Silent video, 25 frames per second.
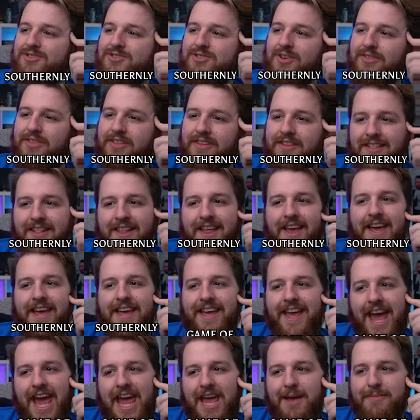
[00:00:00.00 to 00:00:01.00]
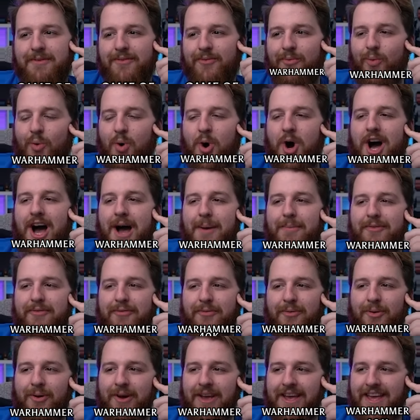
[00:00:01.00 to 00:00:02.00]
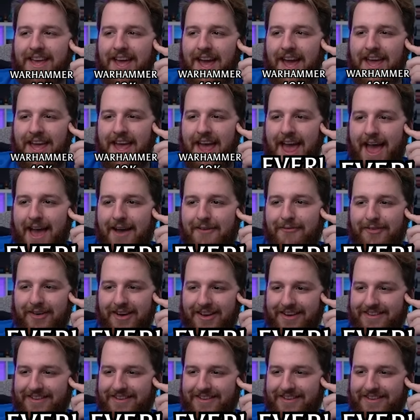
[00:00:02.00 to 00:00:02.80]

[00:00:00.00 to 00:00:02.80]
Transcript: southerly game of Warhammer 40k ever.